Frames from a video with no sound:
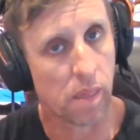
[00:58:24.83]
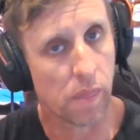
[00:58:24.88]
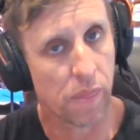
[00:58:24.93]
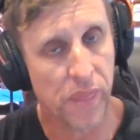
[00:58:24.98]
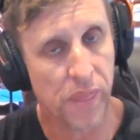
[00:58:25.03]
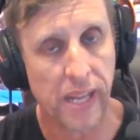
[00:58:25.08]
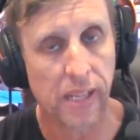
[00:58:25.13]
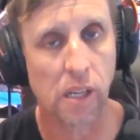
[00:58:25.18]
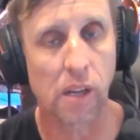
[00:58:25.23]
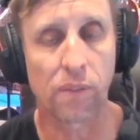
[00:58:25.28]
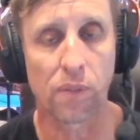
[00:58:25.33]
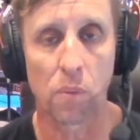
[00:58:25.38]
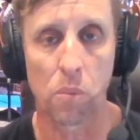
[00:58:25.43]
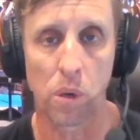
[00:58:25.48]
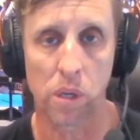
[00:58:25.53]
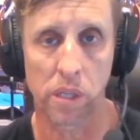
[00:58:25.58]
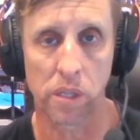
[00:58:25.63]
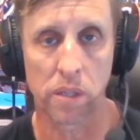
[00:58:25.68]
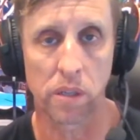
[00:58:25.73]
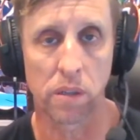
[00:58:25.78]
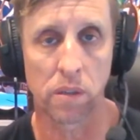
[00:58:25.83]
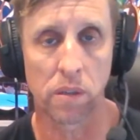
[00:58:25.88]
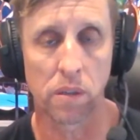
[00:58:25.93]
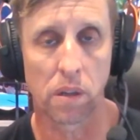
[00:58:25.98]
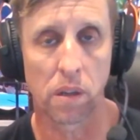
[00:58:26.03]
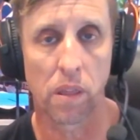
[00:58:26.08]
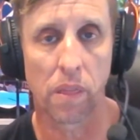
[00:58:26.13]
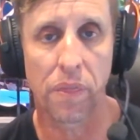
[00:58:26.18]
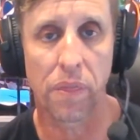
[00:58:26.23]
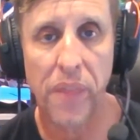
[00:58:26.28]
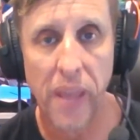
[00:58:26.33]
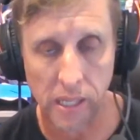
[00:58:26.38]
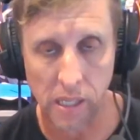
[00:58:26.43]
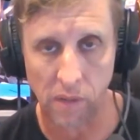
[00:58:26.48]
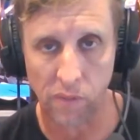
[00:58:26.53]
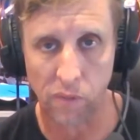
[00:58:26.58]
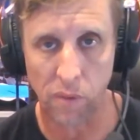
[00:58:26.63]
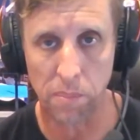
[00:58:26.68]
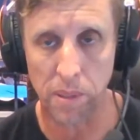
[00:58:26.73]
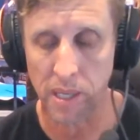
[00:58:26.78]
Thank you for what you do. Thank you
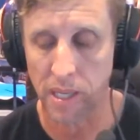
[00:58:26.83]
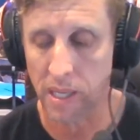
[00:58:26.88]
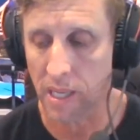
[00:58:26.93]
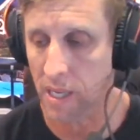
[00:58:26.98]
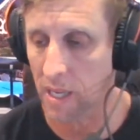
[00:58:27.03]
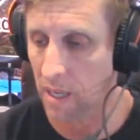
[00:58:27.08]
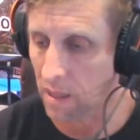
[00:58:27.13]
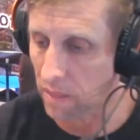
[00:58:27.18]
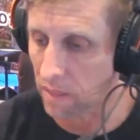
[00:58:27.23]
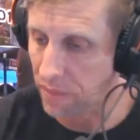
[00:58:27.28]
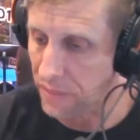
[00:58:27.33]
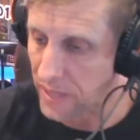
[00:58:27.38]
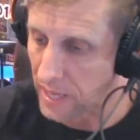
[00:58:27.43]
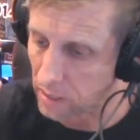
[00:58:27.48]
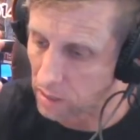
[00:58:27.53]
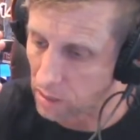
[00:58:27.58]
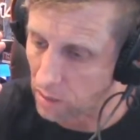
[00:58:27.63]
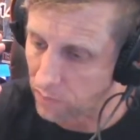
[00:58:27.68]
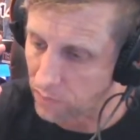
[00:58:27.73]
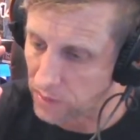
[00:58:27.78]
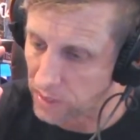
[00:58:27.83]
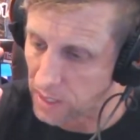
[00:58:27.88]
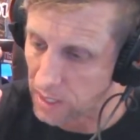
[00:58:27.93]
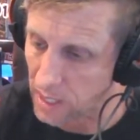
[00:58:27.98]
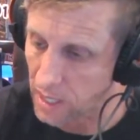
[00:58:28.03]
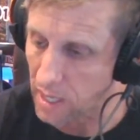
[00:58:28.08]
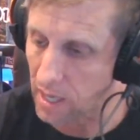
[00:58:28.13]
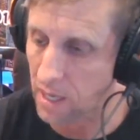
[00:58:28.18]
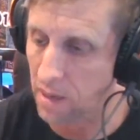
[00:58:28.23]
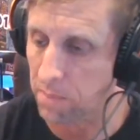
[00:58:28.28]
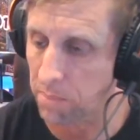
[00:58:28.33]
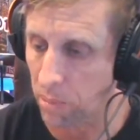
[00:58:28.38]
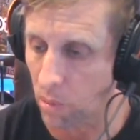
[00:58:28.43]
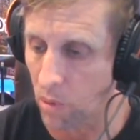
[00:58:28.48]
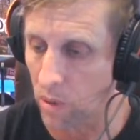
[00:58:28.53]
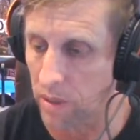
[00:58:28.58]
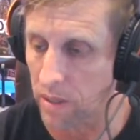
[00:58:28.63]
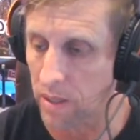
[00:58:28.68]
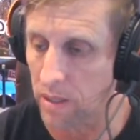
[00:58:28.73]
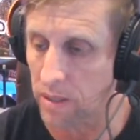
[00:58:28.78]
for being here. Thank you for the
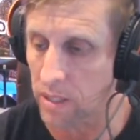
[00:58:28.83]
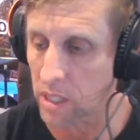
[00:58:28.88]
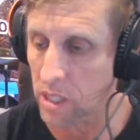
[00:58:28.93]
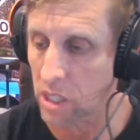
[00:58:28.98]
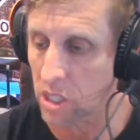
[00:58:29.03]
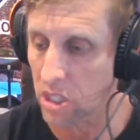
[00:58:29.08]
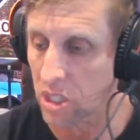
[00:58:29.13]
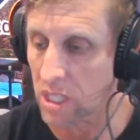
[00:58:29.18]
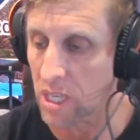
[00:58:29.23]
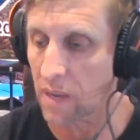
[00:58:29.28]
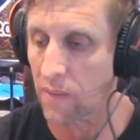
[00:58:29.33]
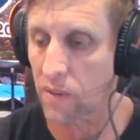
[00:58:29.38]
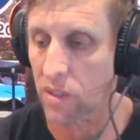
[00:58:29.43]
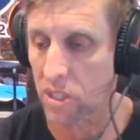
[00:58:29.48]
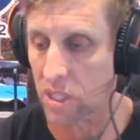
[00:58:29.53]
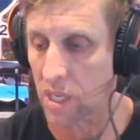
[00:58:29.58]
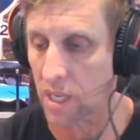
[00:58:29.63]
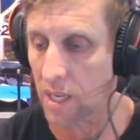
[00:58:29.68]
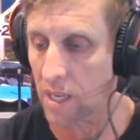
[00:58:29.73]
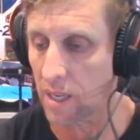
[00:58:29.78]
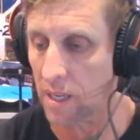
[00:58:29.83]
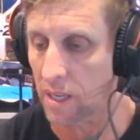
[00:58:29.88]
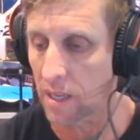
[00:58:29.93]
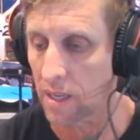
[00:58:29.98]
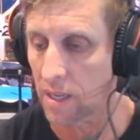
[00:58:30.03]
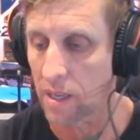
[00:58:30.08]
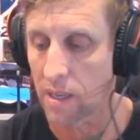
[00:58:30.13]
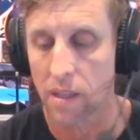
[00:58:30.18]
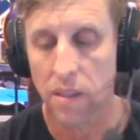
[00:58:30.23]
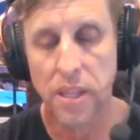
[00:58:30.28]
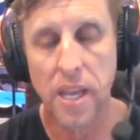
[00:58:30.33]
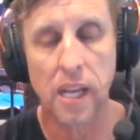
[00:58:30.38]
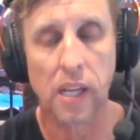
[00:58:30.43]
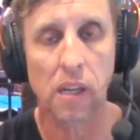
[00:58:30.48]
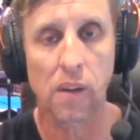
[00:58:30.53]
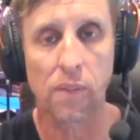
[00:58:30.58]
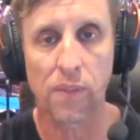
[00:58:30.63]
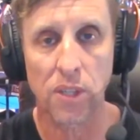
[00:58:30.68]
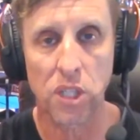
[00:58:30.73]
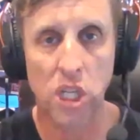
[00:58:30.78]
input that you give us here. Thank
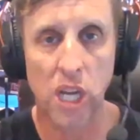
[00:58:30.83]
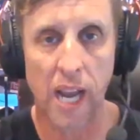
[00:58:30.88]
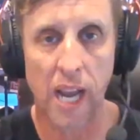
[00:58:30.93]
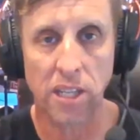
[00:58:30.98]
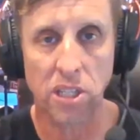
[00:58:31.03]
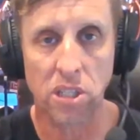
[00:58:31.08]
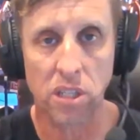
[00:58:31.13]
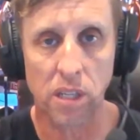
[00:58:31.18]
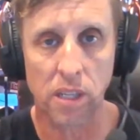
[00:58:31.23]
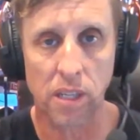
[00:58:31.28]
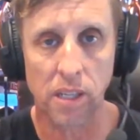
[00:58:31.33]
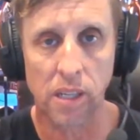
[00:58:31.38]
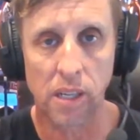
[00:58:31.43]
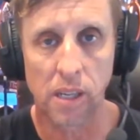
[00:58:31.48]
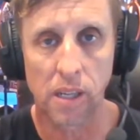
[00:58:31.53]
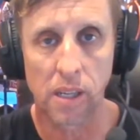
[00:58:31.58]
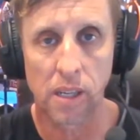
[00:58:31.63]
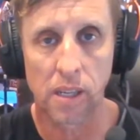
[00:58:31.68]
you for JC.